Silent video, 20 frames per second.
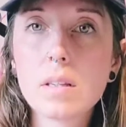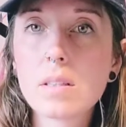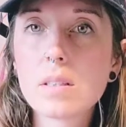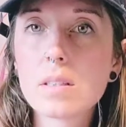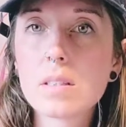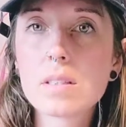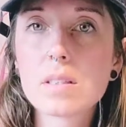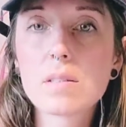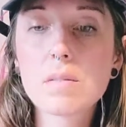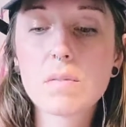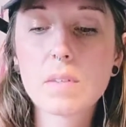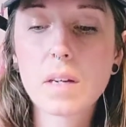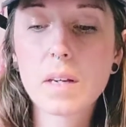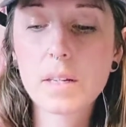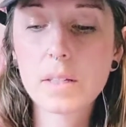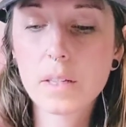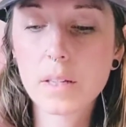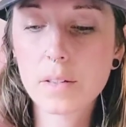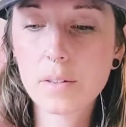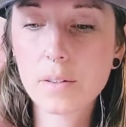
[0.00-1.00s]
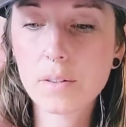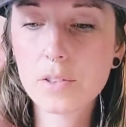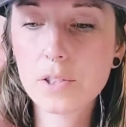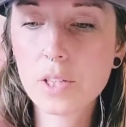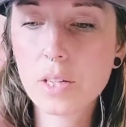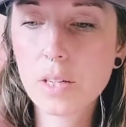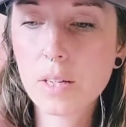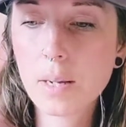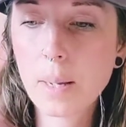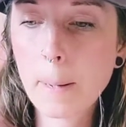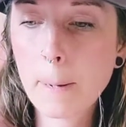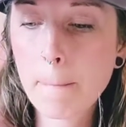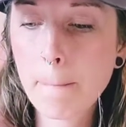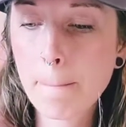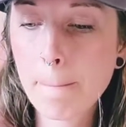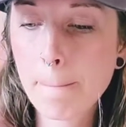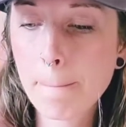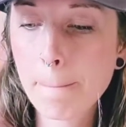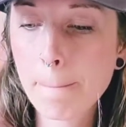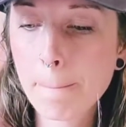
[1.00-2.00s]
this divine energy.
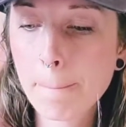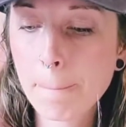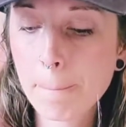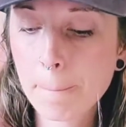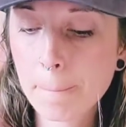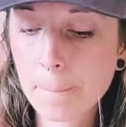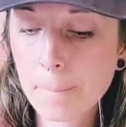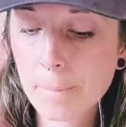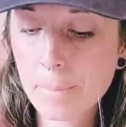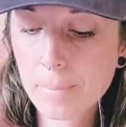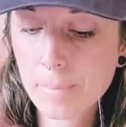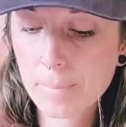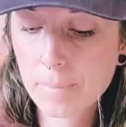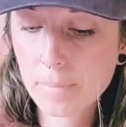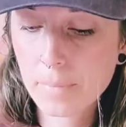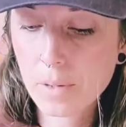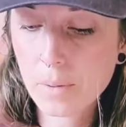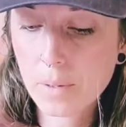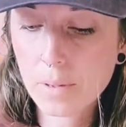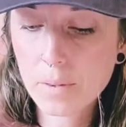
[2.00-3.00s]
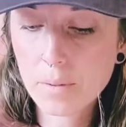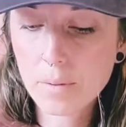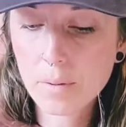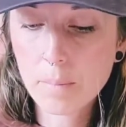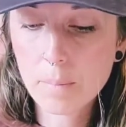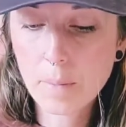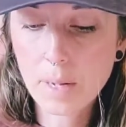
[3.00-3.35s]
Going through a